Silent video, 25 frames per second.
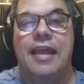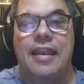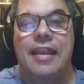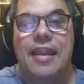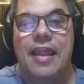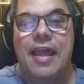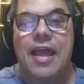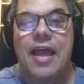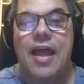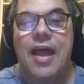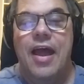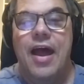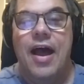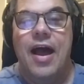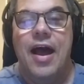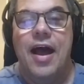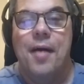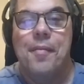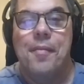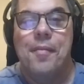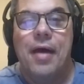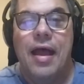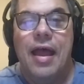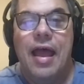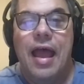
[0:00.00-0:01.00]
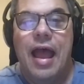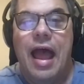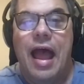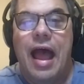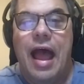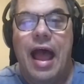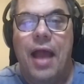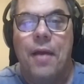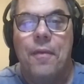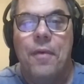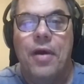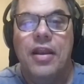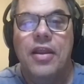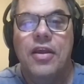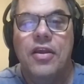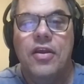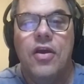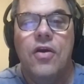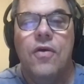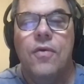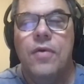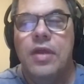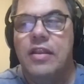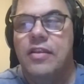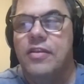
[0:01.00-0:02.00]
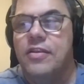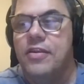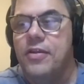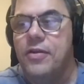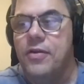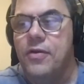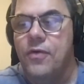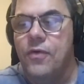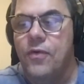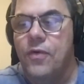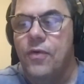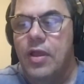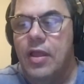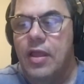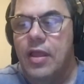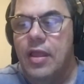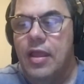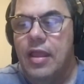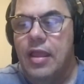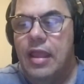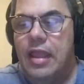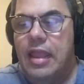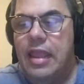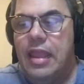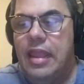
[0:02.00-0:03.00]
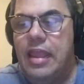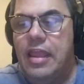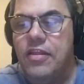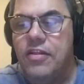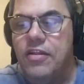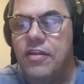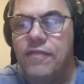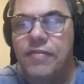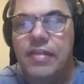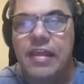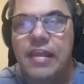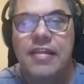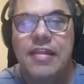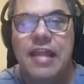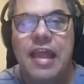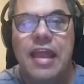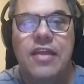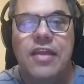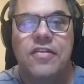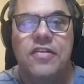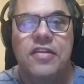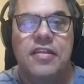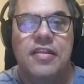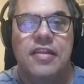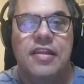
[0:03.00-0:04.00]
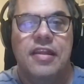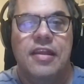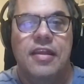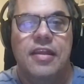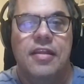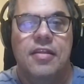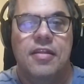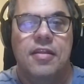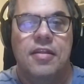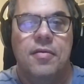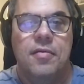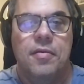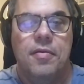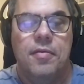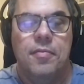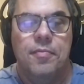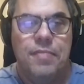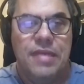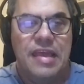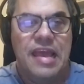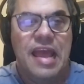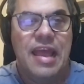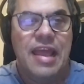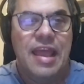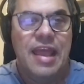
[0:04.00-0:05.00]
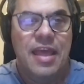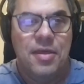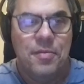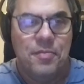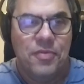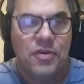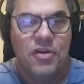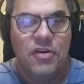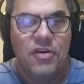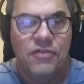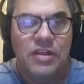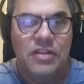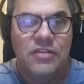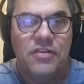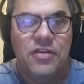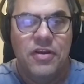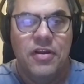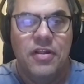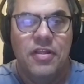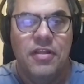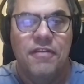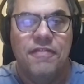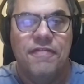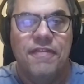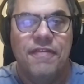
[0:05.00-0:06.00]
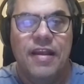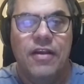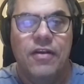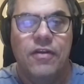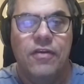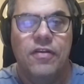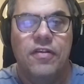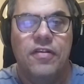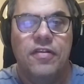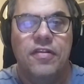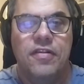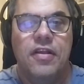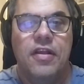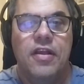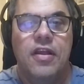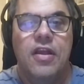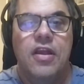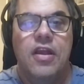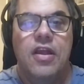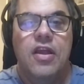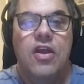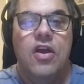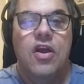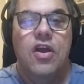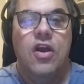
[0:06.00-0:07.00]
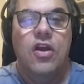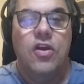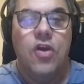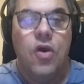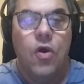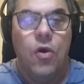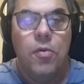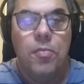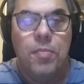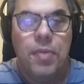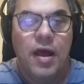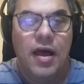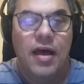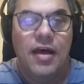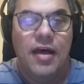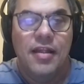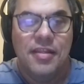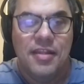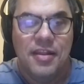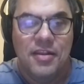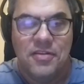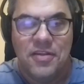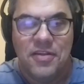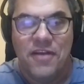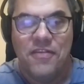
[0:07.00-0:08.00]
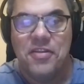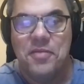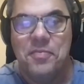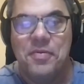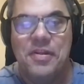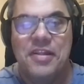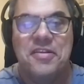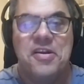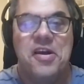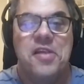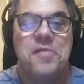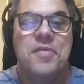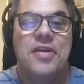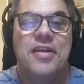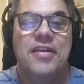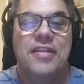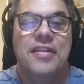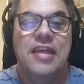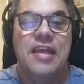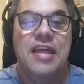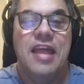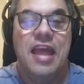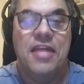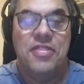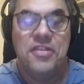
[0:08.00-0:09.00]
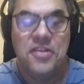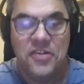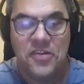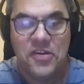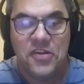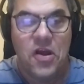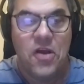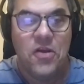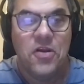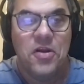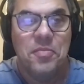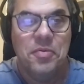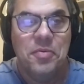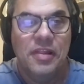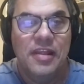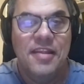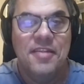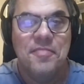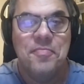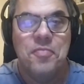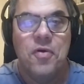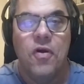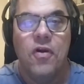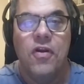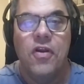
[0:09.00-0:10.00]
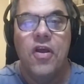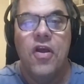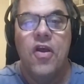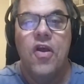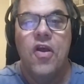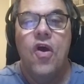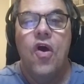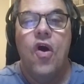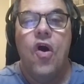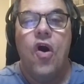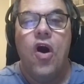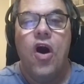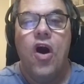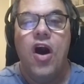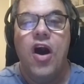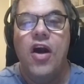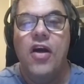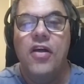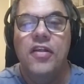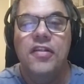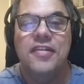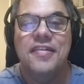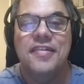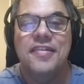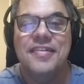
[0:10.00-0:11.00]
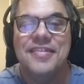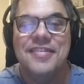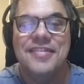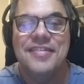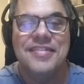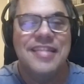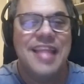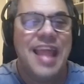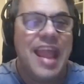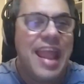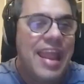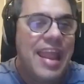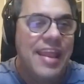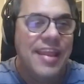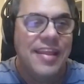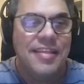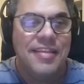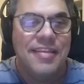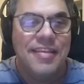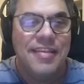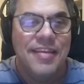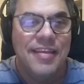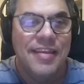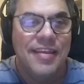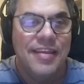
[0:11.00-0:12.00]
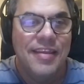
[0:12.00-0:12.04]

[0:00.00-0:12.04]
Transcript: And I want to go into each of these agencies, BIA, the Bureau of Internal Affairs, POPA, Citizen Office of Police Accountability, and the Chicago Police Board, all stated